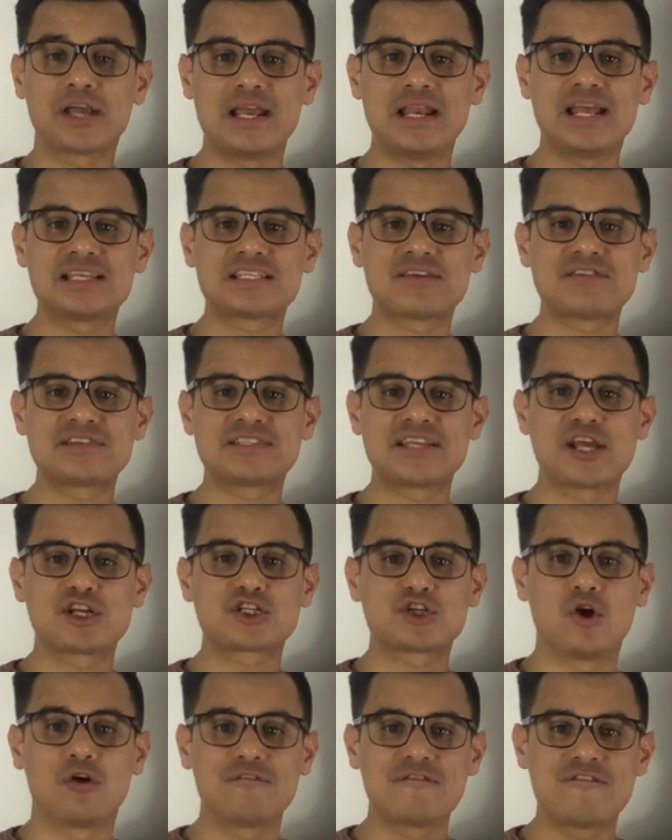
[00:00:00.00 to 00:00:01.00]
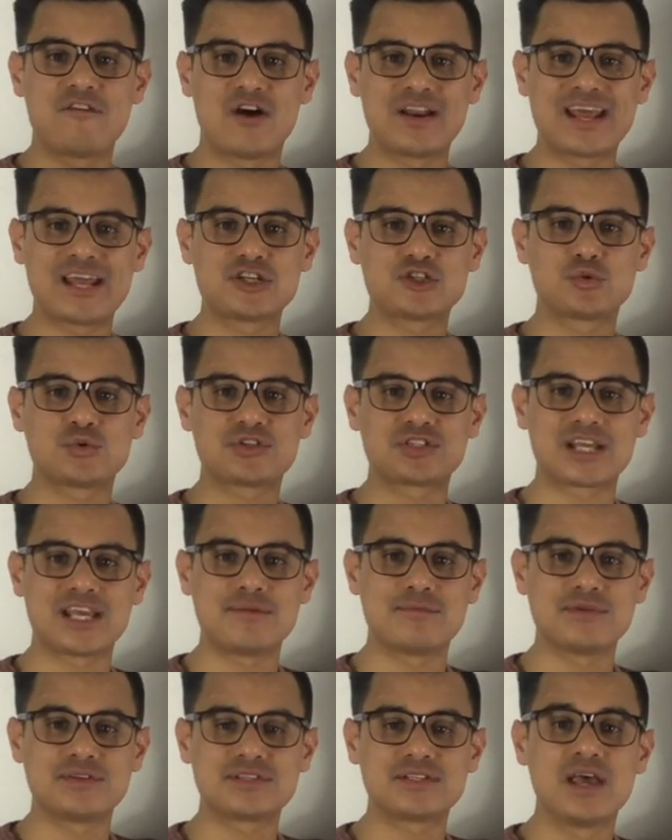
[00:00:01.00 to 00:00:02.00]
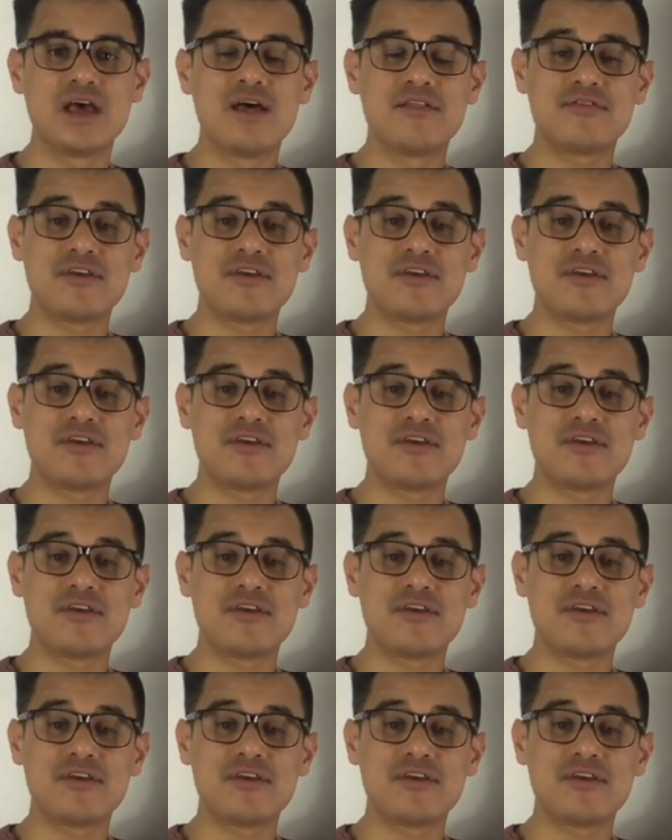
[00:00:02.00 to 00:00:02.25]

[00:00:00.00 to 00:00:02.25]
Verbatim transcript: Okay, let's have a sesh on financial statements.